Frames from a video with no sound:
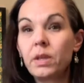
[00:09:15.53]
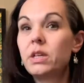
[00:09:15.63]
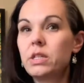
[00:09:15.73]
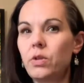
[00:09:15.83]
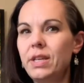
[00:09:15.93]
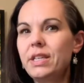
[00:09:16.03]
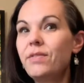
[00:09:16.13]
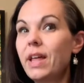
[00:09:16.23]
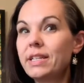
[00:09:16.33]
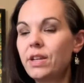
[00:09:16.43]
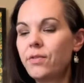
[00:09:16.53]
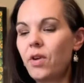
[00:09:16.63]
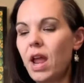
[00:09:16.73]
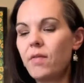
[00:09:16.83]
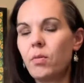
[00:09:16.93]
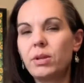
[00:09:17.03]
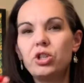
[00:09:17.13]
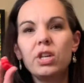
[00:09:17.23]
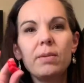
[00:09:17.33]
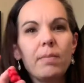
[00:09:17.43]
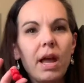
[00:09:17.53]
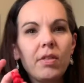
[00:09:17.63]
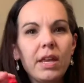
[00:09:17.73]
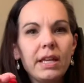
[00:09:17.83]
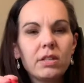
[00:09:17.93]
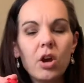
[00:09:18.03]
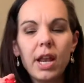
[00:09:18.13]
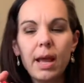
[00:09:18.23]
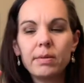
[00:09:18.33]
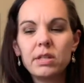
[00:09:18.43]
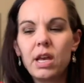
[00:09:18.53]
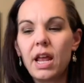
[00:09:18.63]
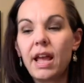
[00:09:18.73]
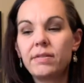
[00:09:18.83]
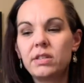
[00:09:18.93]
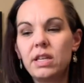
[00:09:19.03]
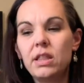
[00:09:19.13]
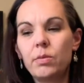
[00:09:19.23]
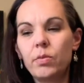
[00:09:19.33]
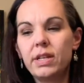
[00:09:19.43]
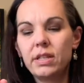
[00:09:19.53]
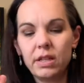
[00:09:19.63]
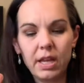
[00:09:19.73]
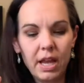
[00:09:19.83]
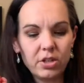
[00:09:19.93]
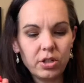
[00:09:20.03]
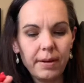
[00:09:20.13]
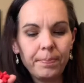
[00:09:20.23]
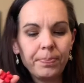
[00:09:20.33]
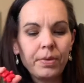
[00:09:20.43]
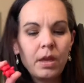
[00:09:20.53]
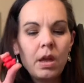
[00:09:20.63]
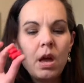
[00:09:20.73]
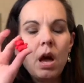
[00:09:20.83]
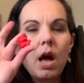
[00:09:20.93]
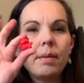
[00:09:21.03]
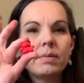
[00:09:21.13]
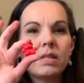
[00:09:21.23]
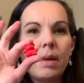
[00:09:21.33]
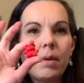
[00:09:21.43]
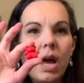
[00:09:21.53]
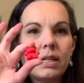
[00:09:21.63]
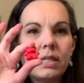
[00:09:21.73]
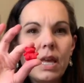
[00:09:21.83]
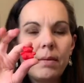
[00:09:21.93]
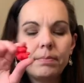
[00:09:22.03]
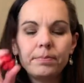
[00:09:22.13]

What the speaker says: So these have lasted forever, but you can buy these on Amazon. I have seen them recently, actually. Same concept.